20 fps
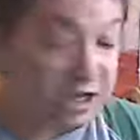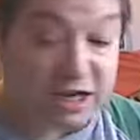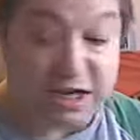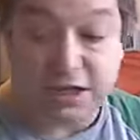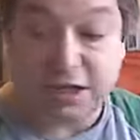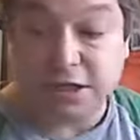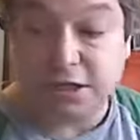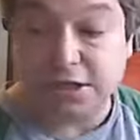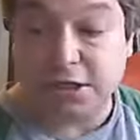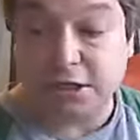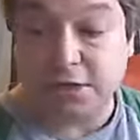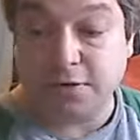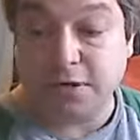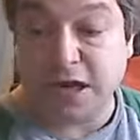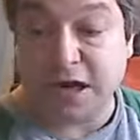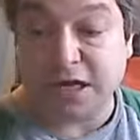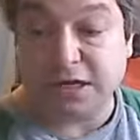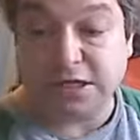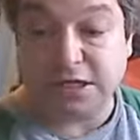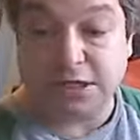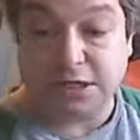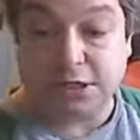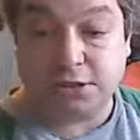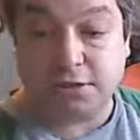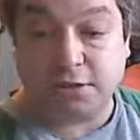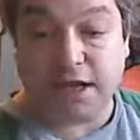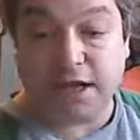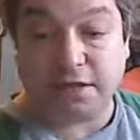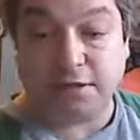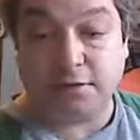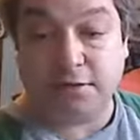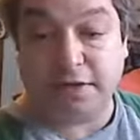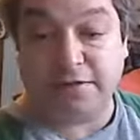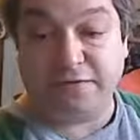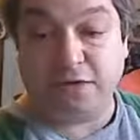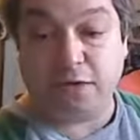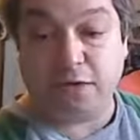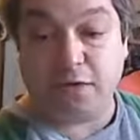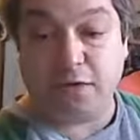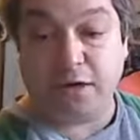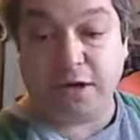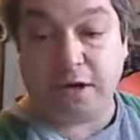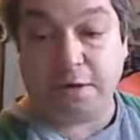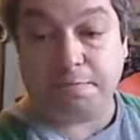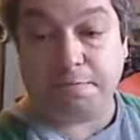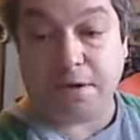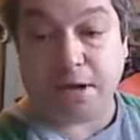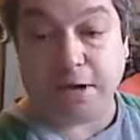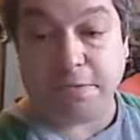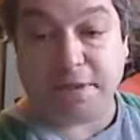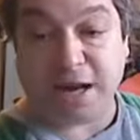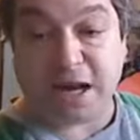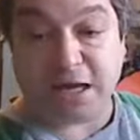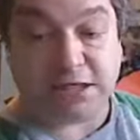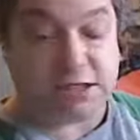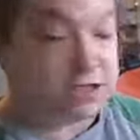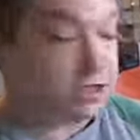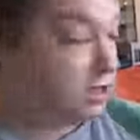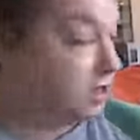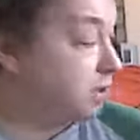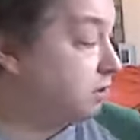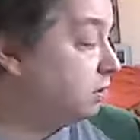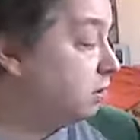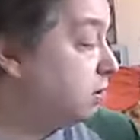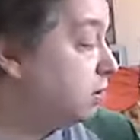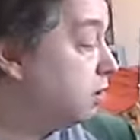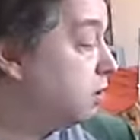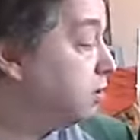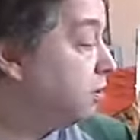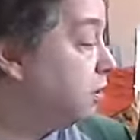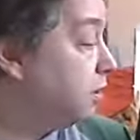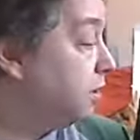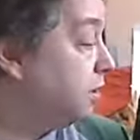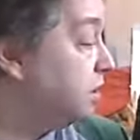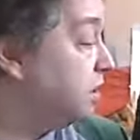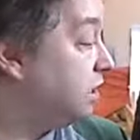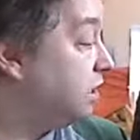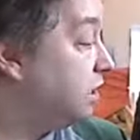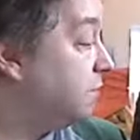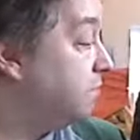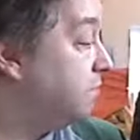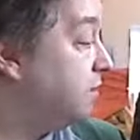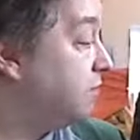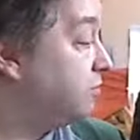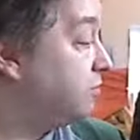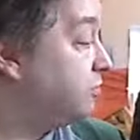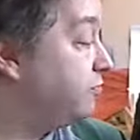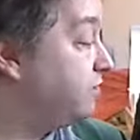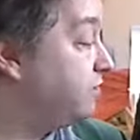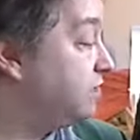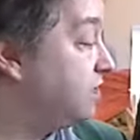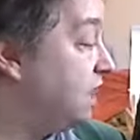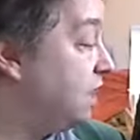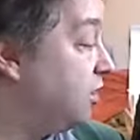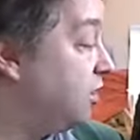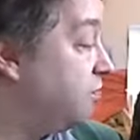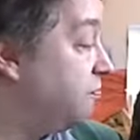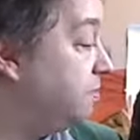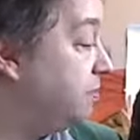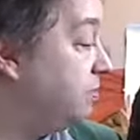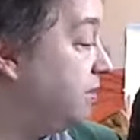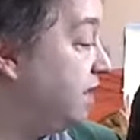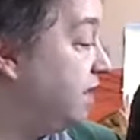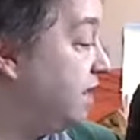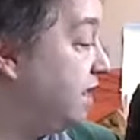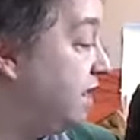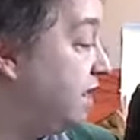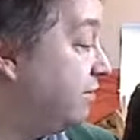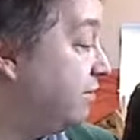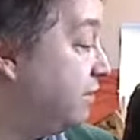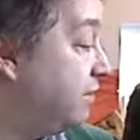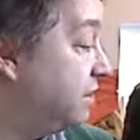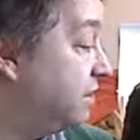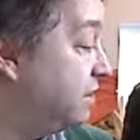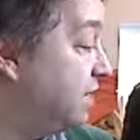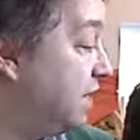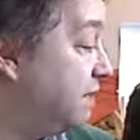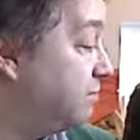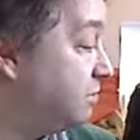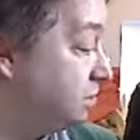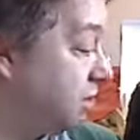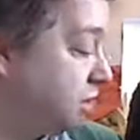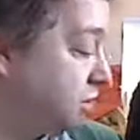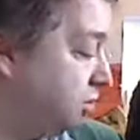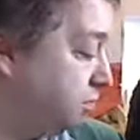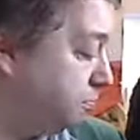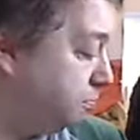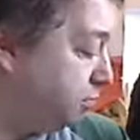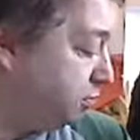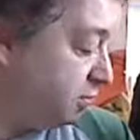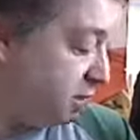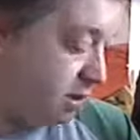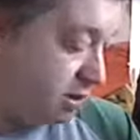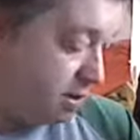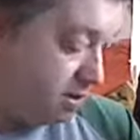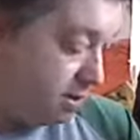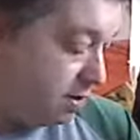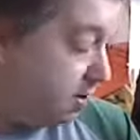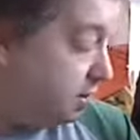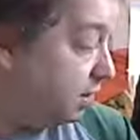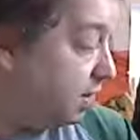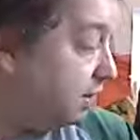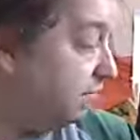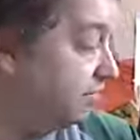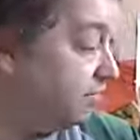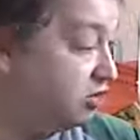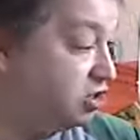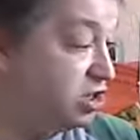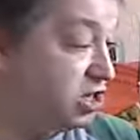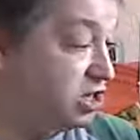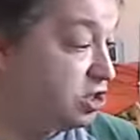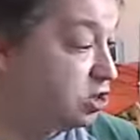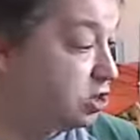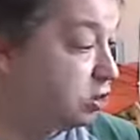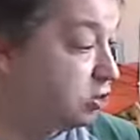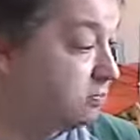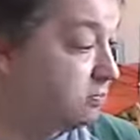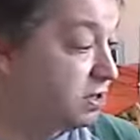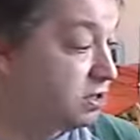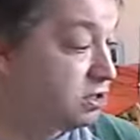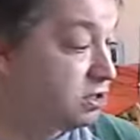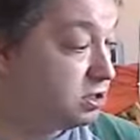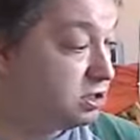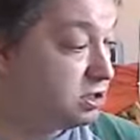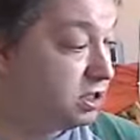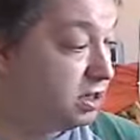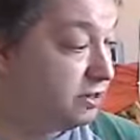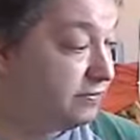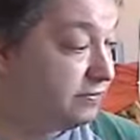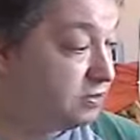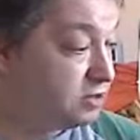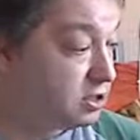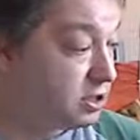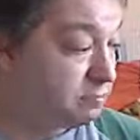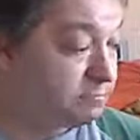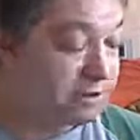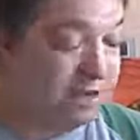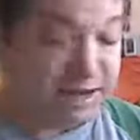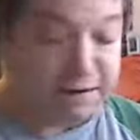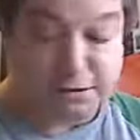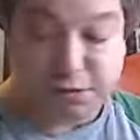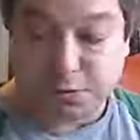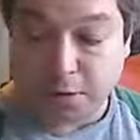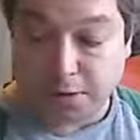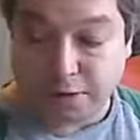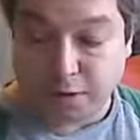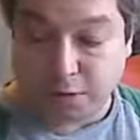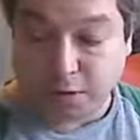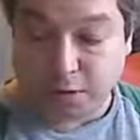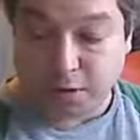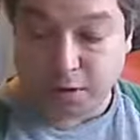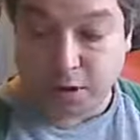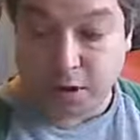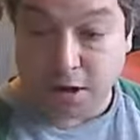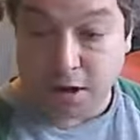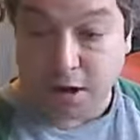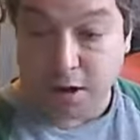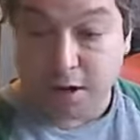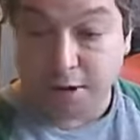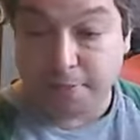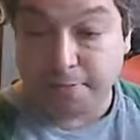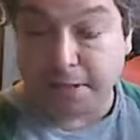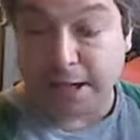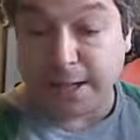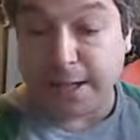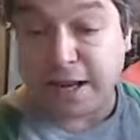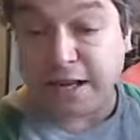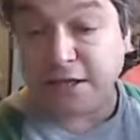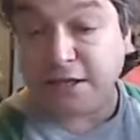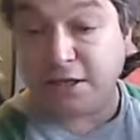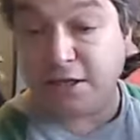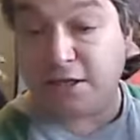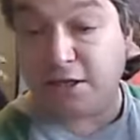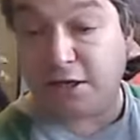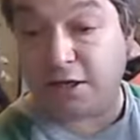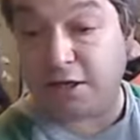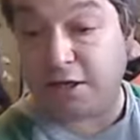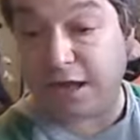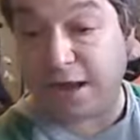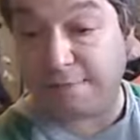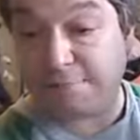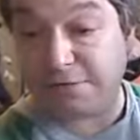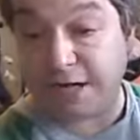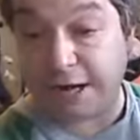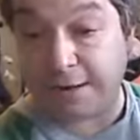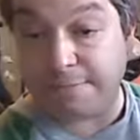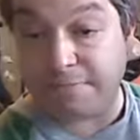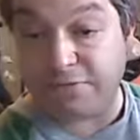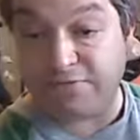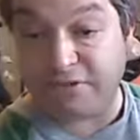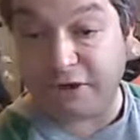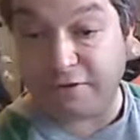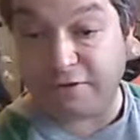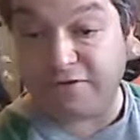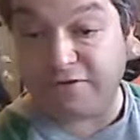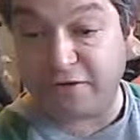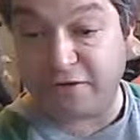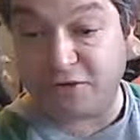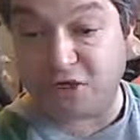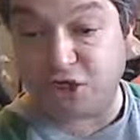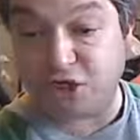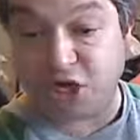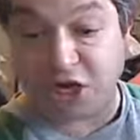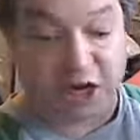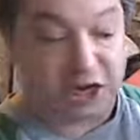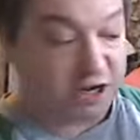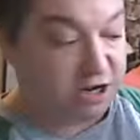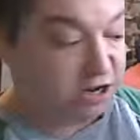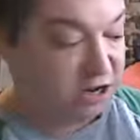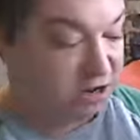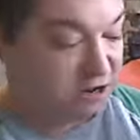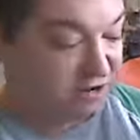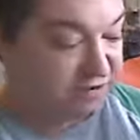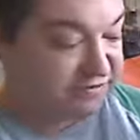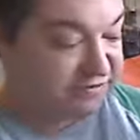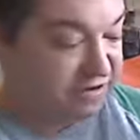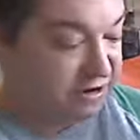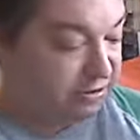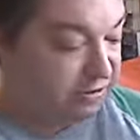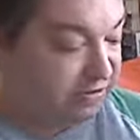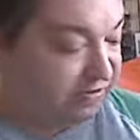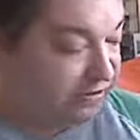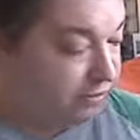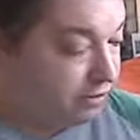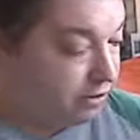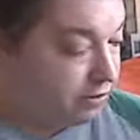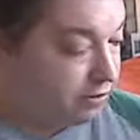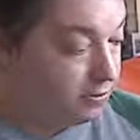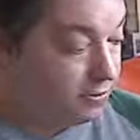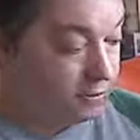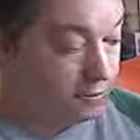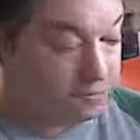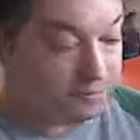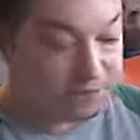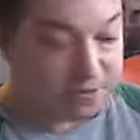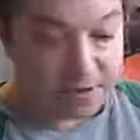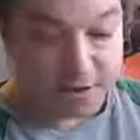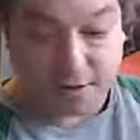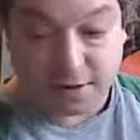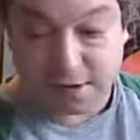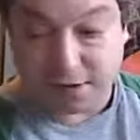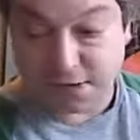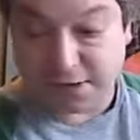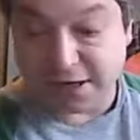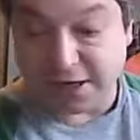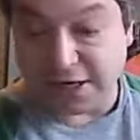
So I have a lot of things to do, guys. I just thought I'd give you a quick up unboxing. And the only thing up here is the recycle bin right now and the Samsung support. I'm going to change a whole bunch of stuff. It's a couple hours worth of work. But I like the uh, laptop. Very, very shiny. Very, very cool.